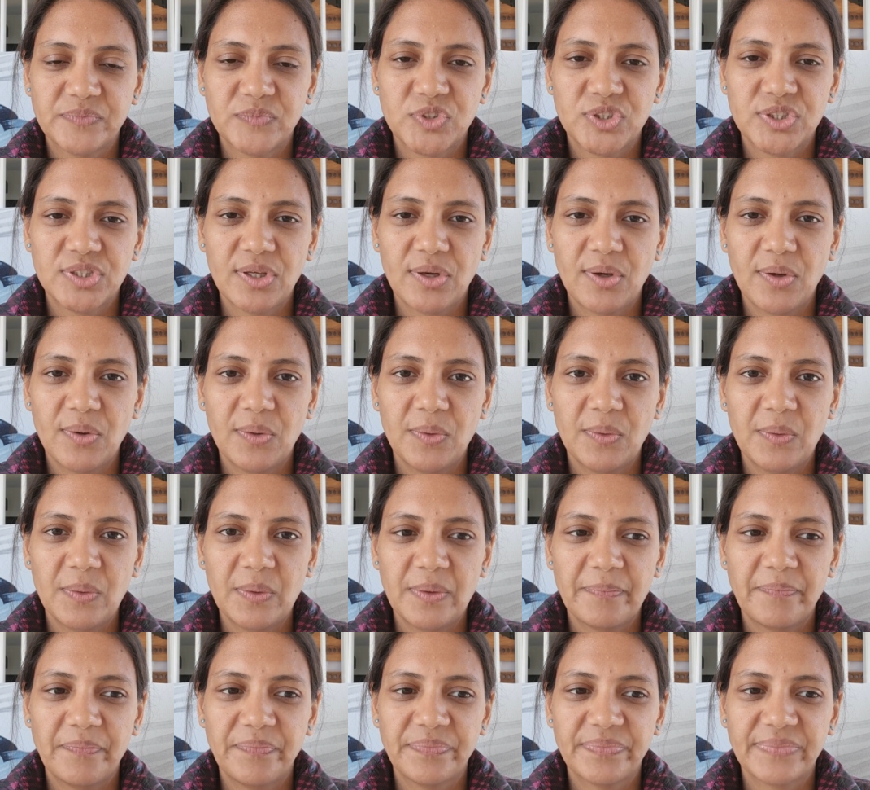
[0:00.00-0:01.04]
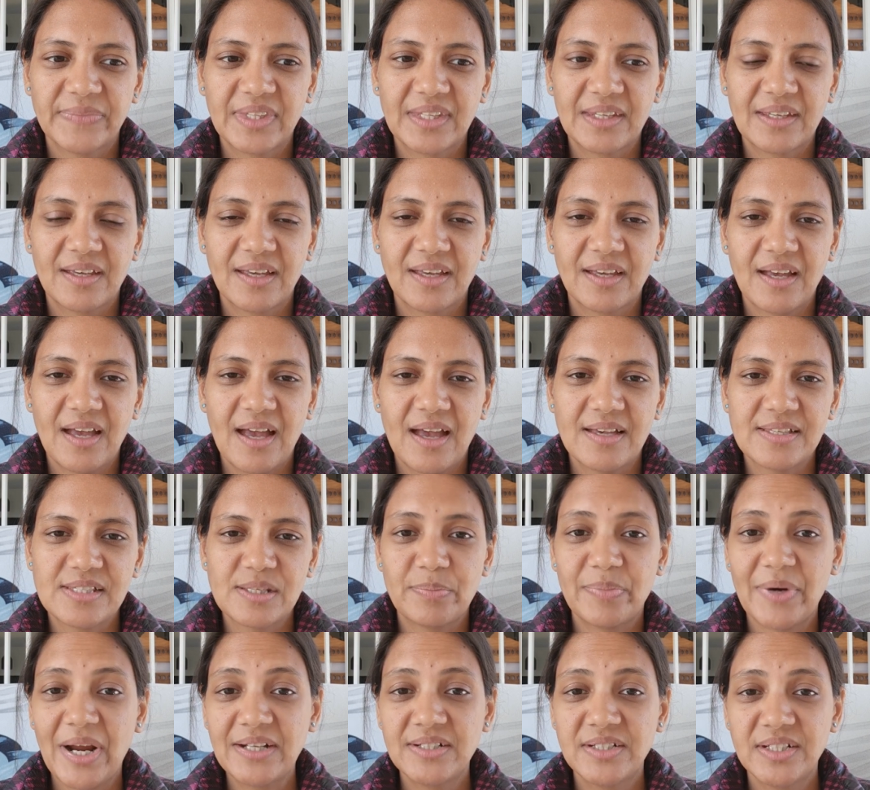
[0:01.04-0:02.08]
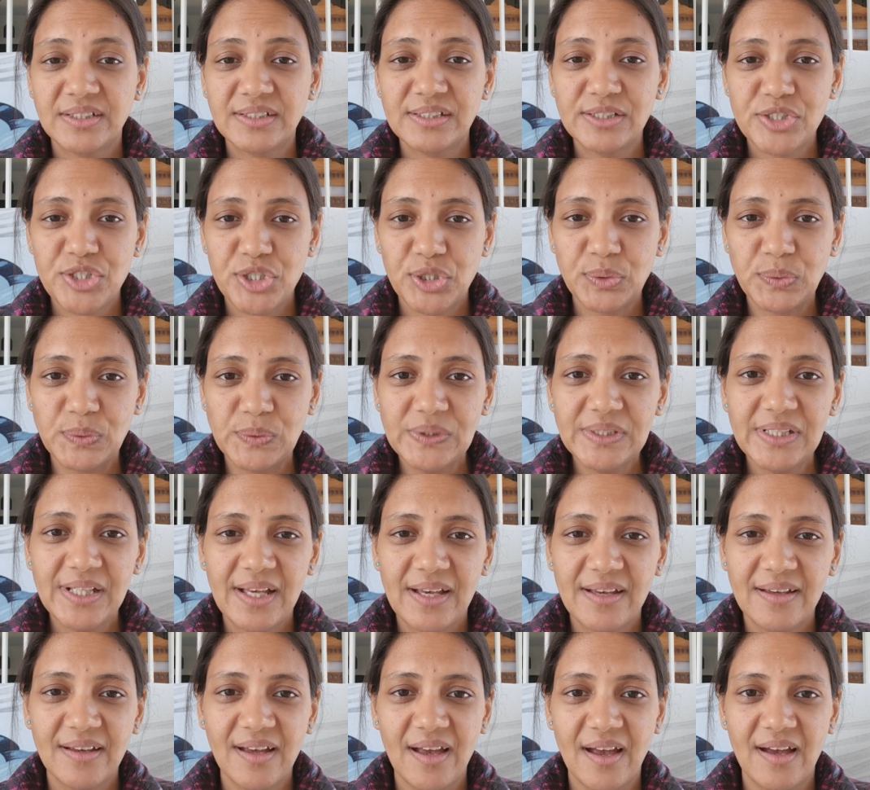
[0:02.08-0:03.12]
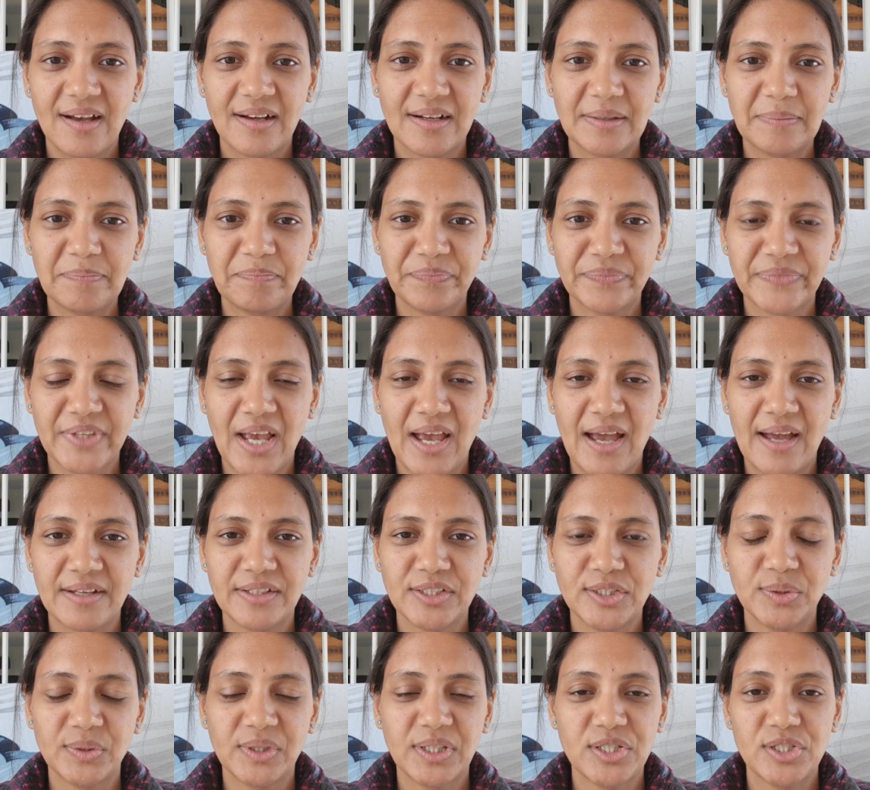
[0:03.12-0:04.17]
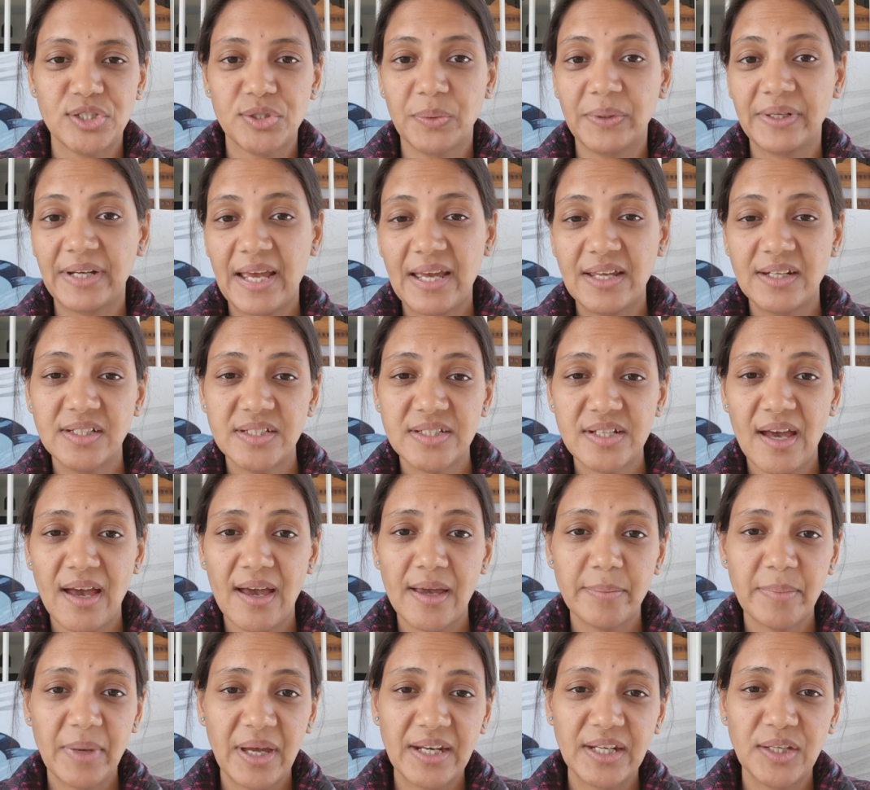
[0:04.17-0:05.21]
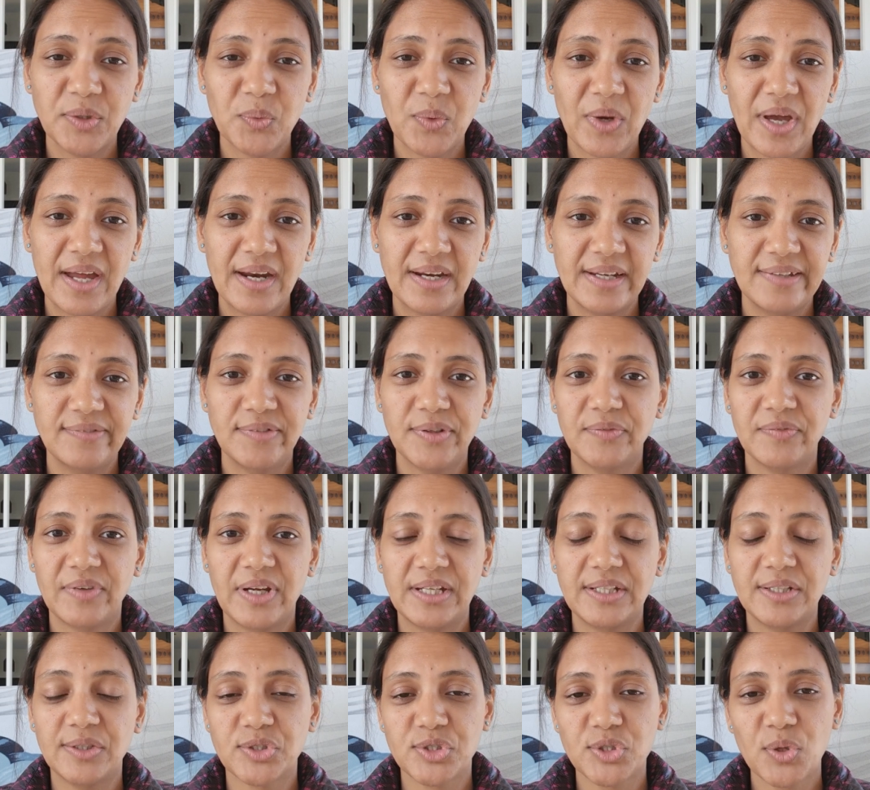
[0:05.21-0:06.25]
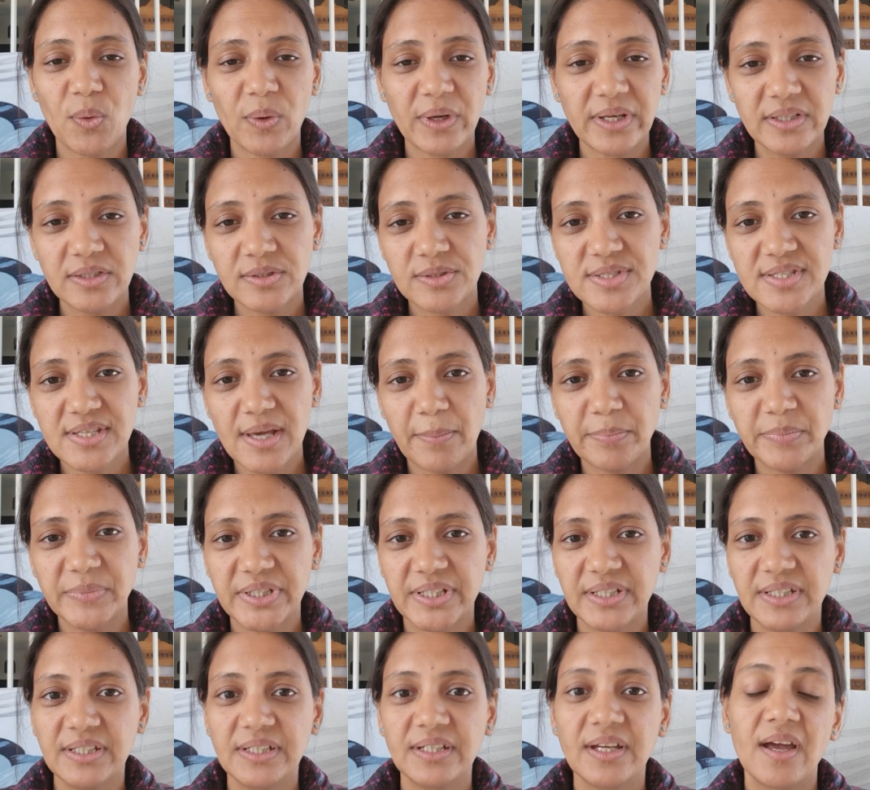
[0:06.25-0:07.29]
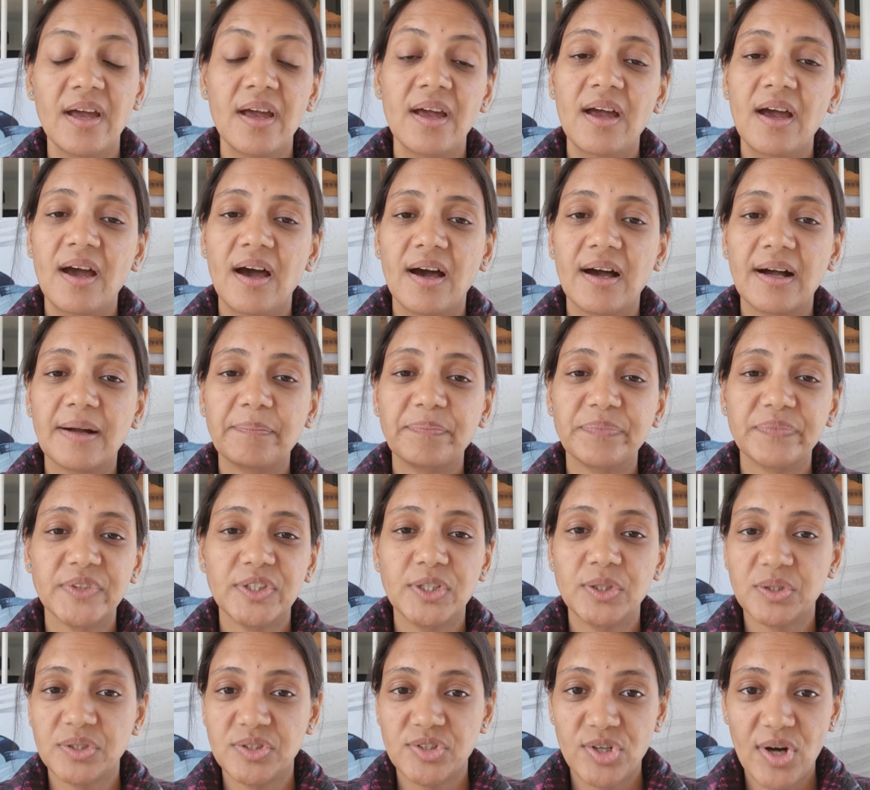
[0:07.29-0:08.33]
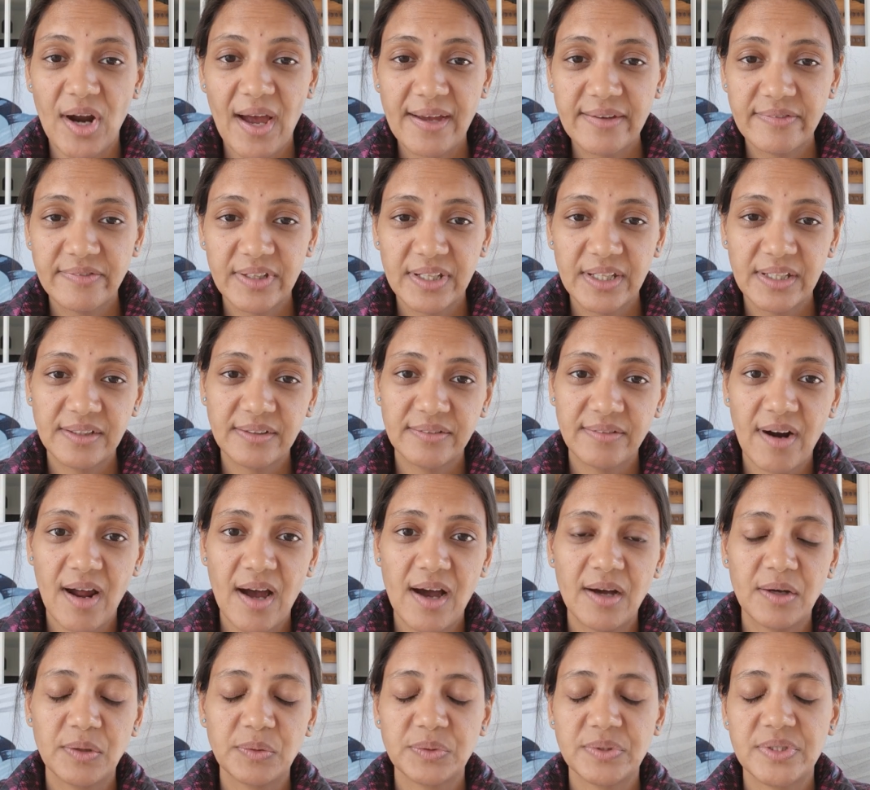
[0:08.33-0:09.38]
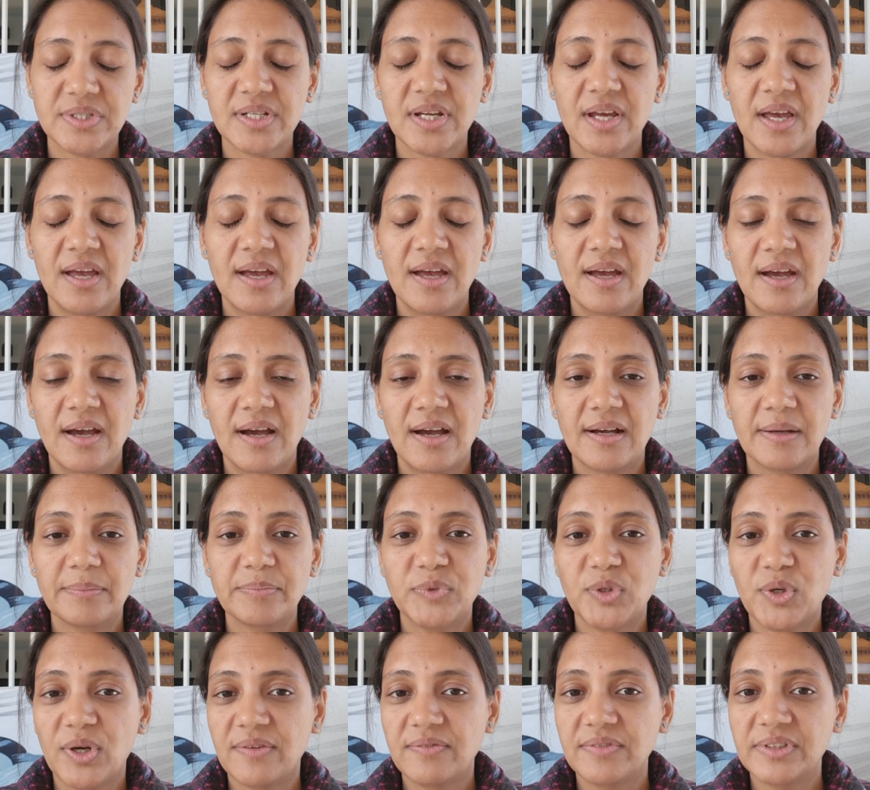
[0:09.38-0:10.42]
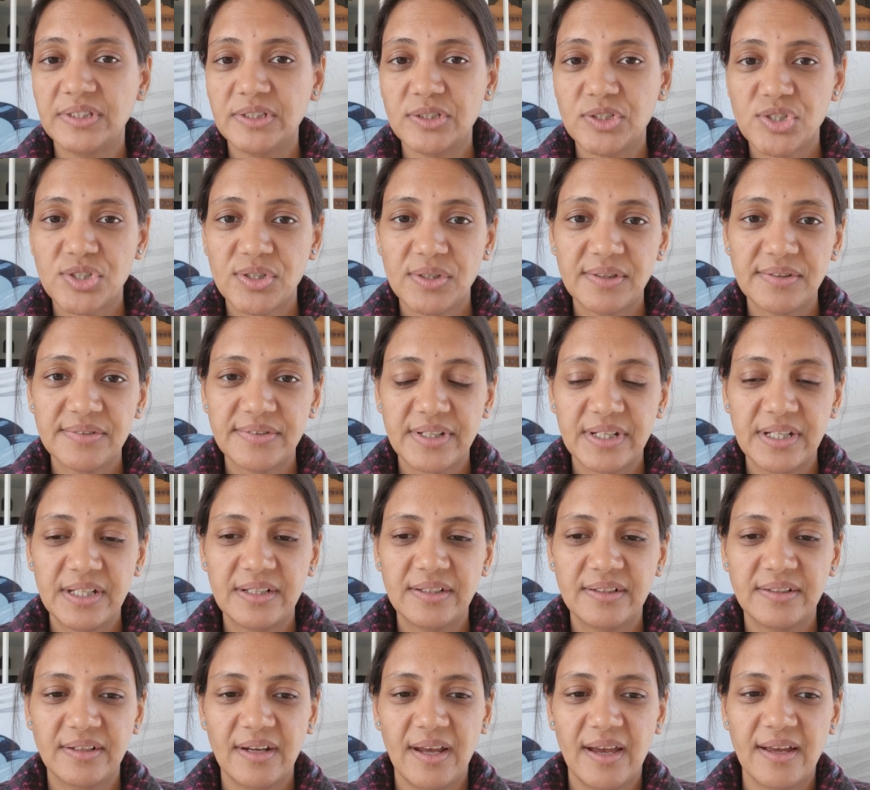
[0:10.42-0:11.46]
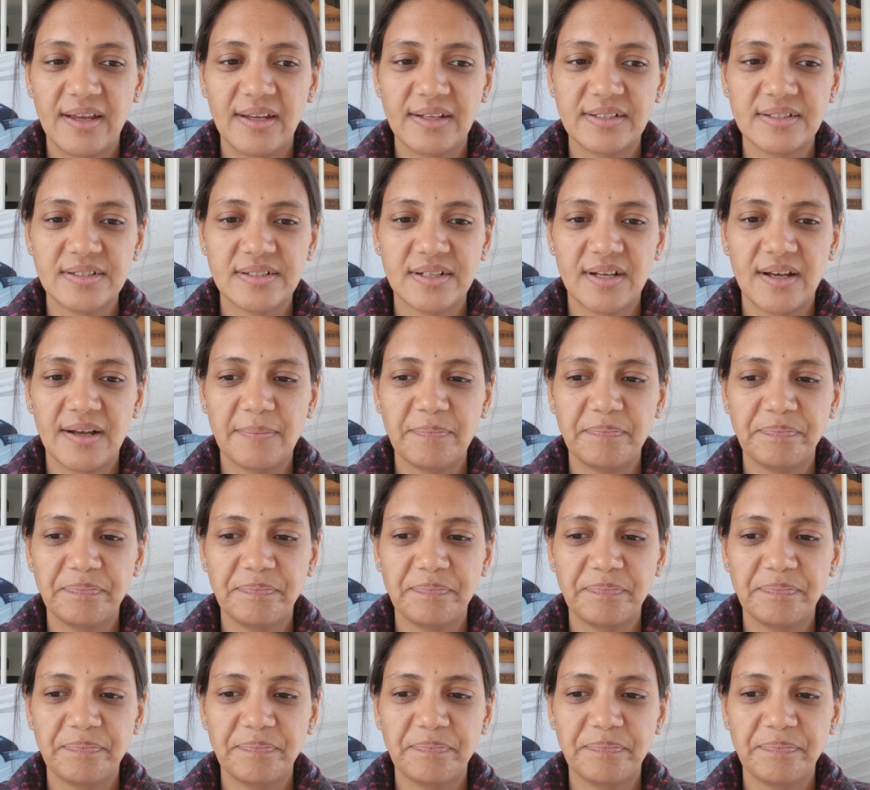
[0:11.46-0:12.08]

So as a practical tool, and you can do it anytime, anywhere, even when you're talking to somebody, you're driving around, you're with your children, and